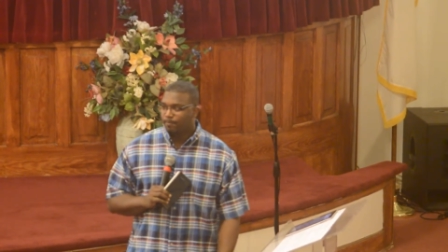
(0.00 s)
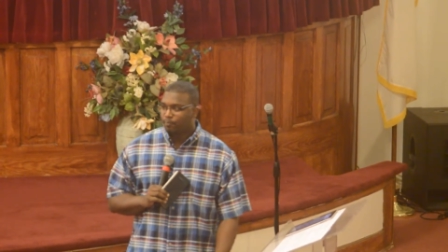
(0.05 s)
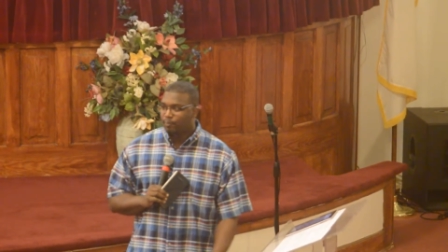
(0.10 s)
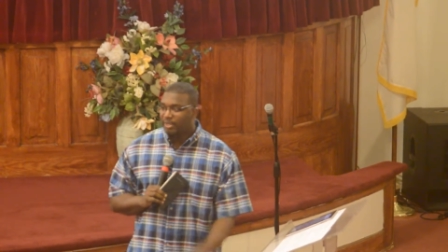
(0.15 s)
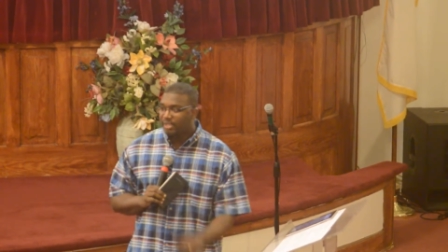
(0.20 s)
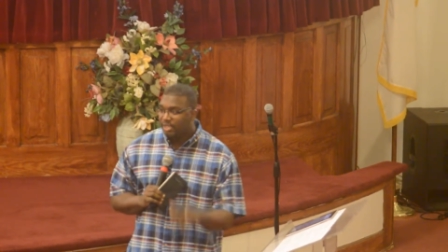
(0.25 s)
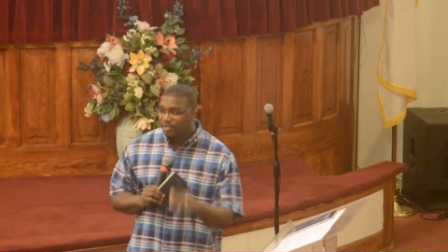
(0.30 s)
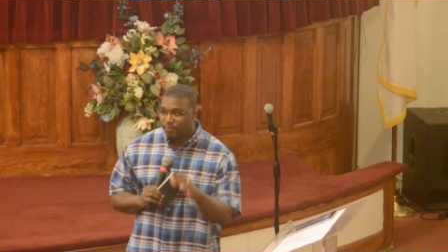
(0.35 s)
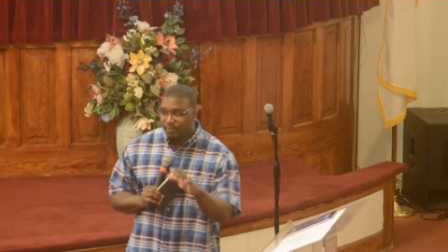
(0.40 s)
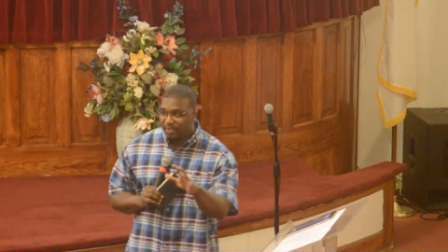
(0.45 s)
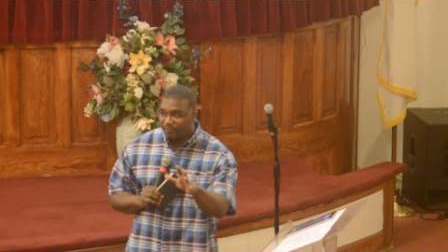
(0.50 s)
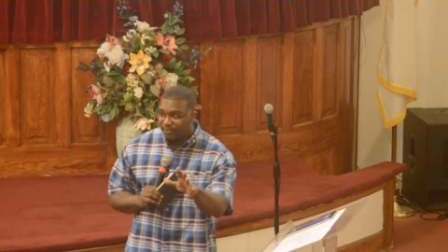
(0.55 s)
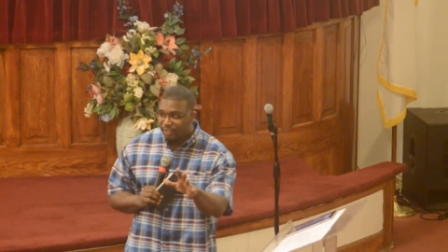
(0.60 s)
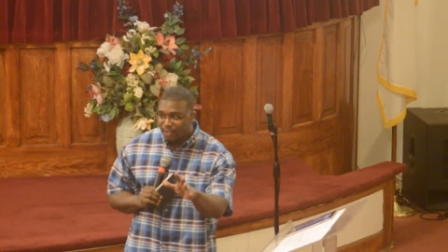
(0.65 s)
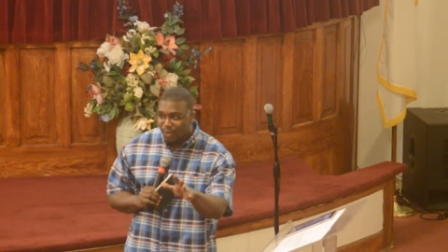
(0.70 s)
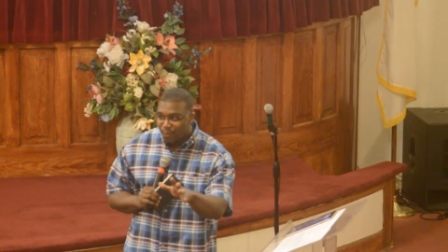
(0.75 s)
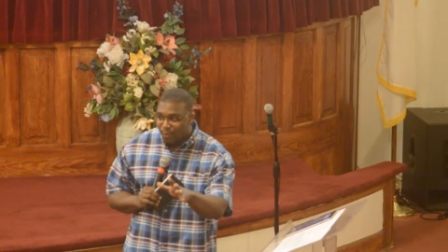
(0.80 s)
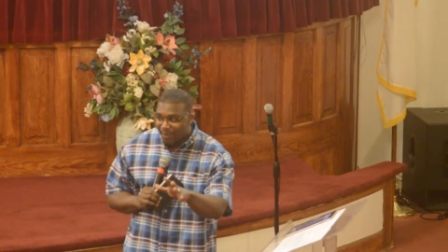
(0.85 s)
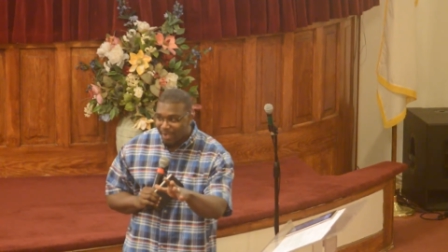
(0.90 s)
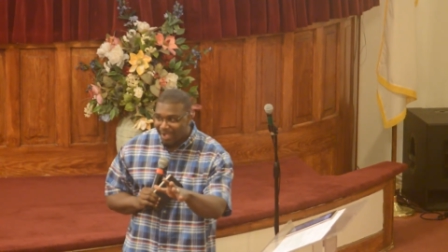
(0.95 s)
Because we've in
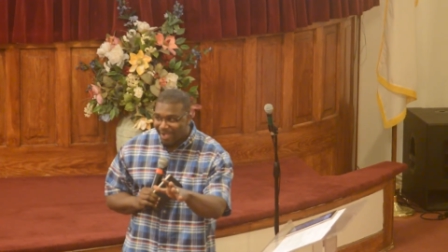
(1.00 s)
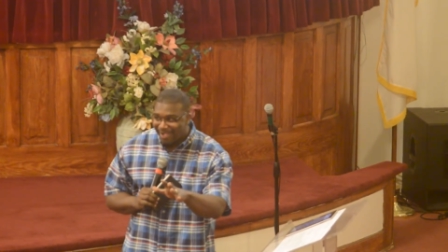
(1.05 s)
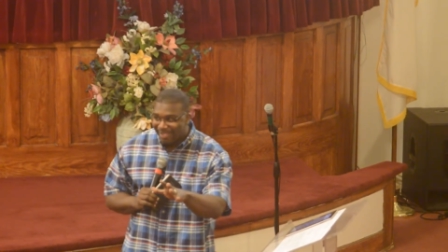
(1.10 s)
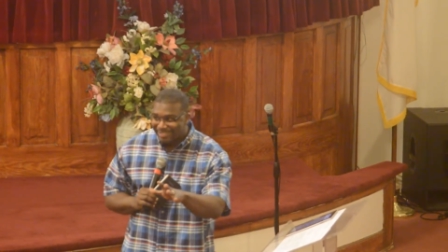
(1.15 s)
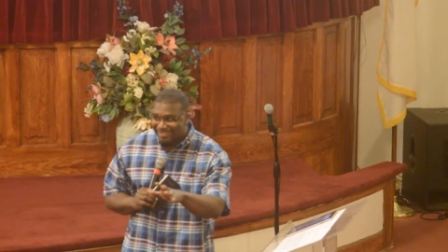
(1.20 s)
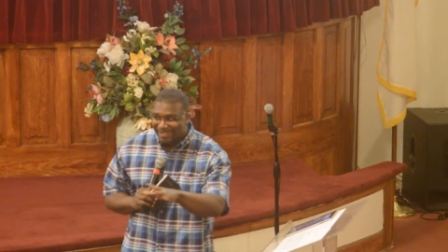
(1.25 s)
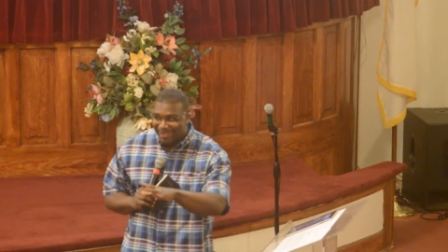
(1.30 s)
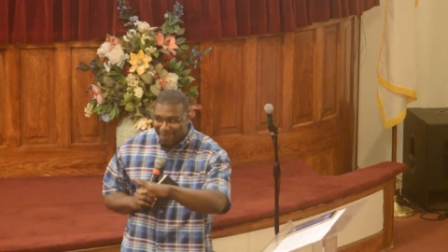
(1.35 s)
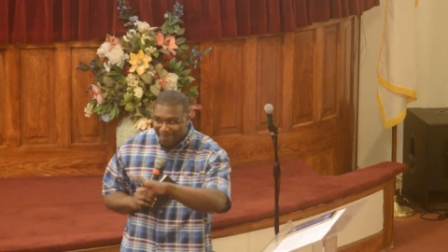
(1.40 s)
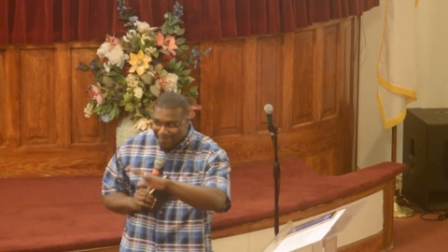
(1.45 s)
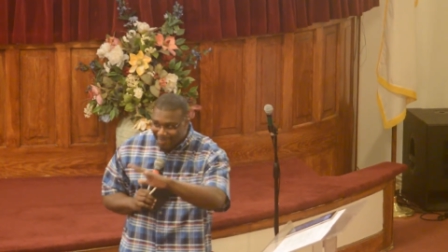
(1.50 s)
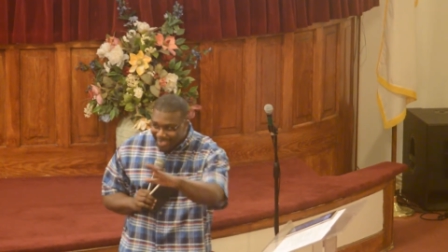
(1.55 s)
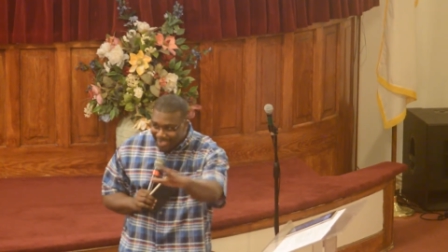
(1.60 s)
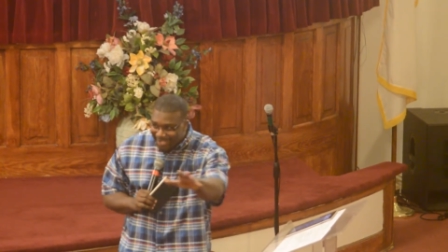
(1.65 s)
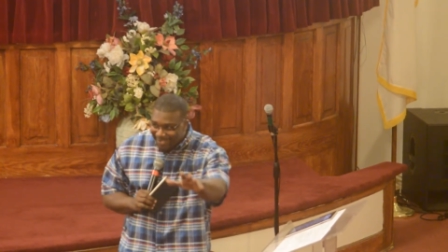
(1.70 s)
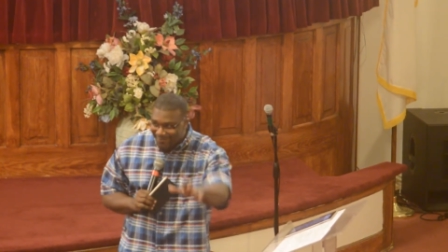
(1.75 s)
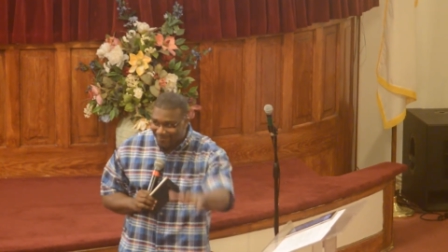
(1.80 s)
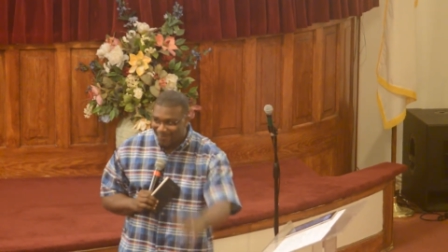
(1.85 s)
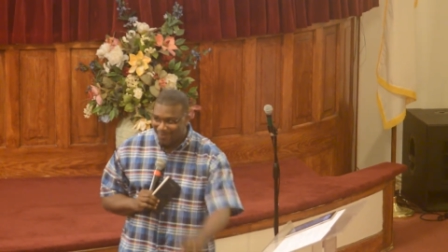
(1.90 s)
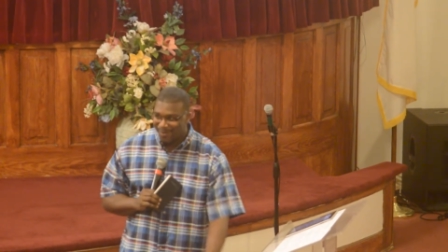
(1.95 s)
no wise
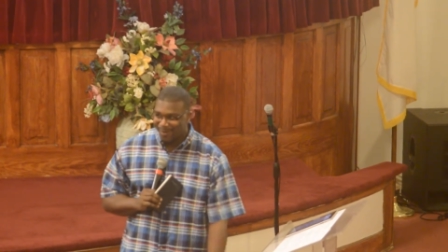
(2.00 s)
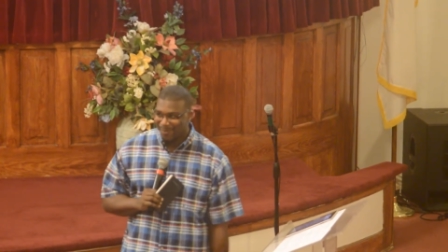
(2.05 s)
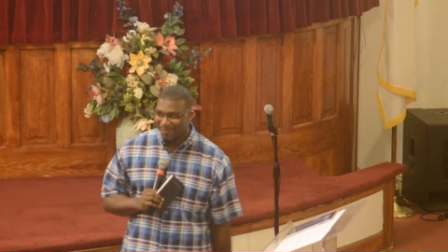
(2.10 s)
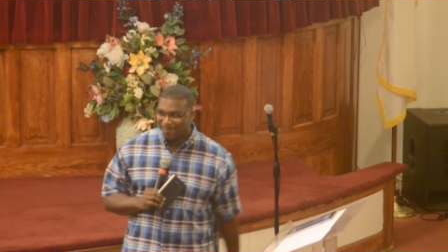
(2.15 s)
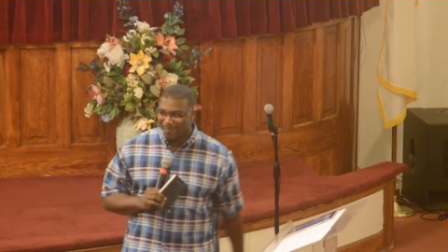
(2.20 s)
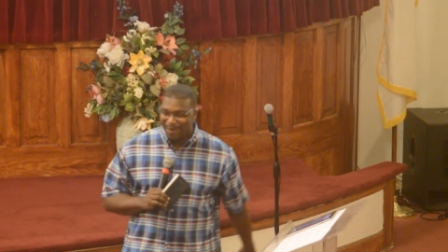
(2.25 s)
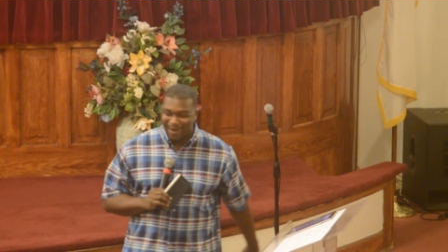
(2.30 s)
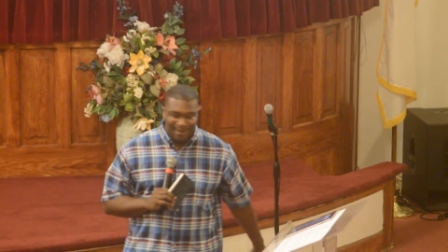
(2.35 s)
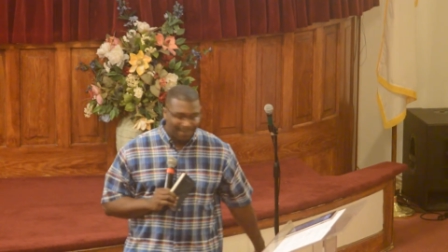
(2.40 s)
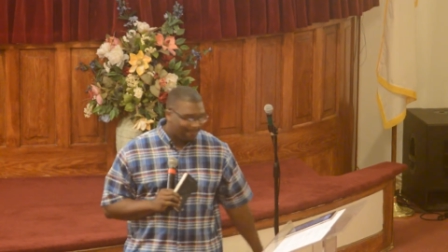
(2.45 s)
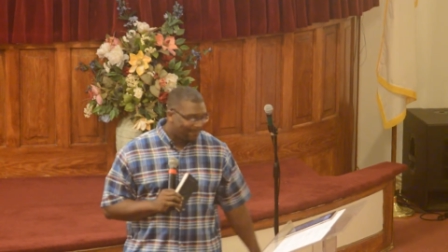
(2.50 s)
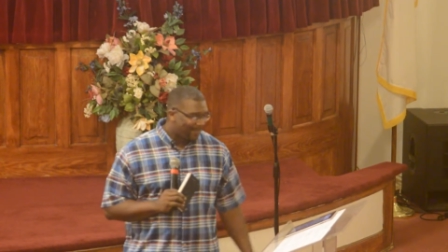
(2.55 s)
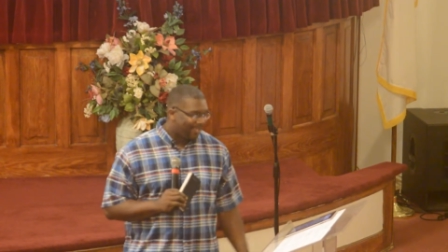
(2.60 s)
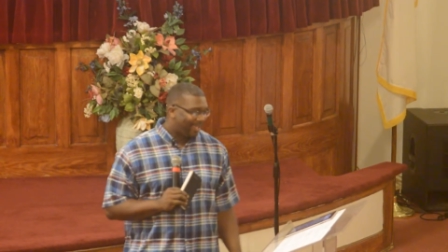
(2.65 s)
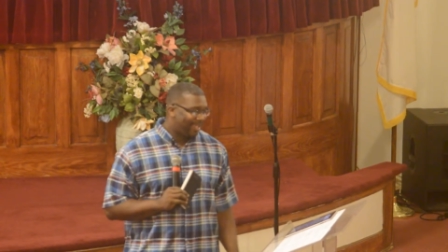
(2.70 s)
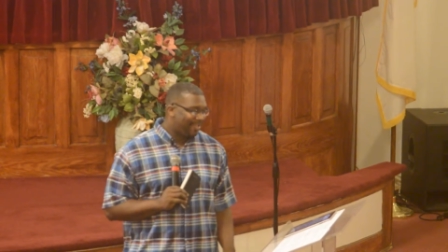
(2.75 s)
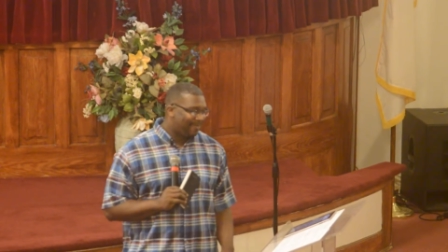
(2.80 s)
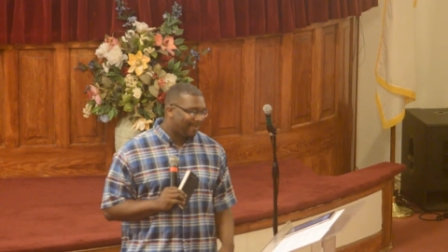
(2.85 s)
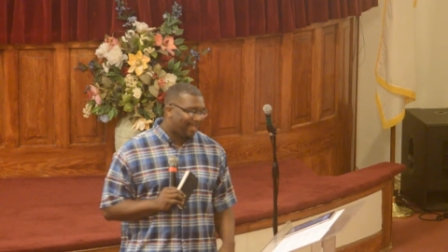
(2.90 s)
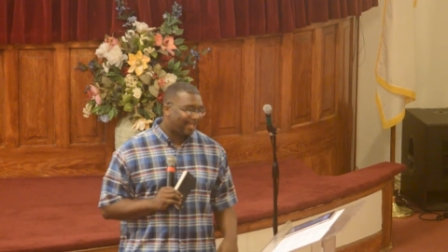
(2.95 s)
paid for it, right?
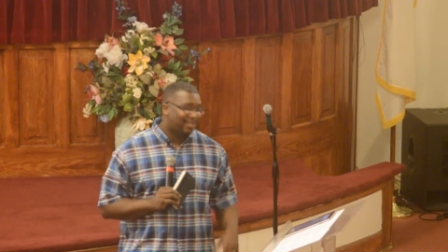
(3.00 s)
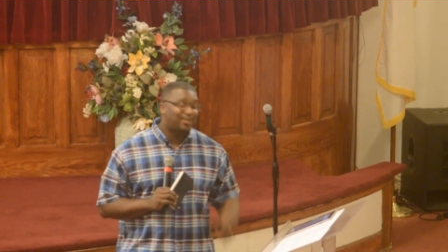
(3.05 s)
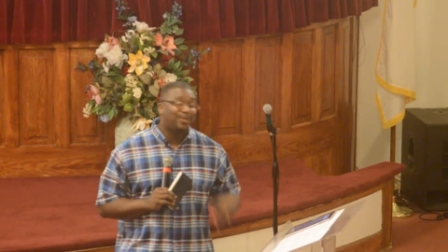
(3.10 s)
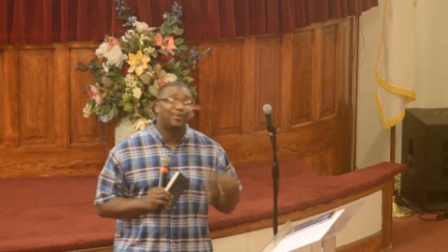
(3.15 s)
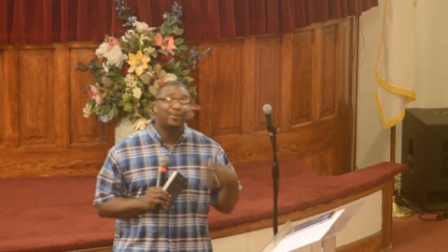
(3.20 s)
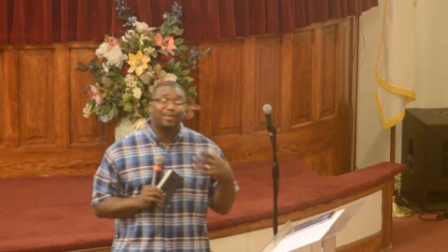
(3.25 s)
Amen. So